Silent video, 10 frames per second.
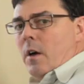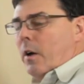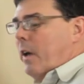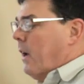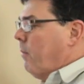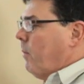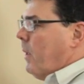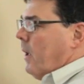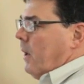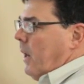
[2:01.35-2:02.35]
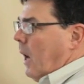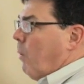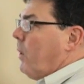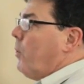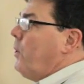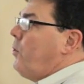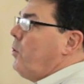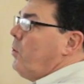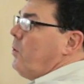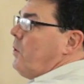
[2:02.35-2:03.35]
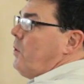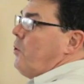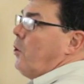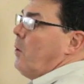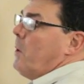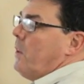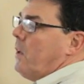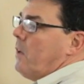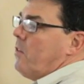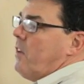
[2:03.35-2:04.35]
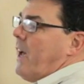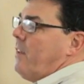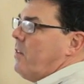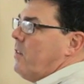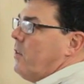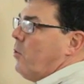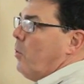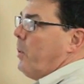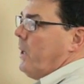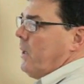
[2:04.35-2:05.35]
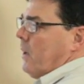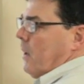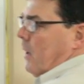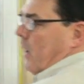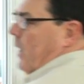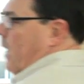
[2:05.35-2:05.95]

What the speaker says: Okay, now we're going to determine the size of this opening, and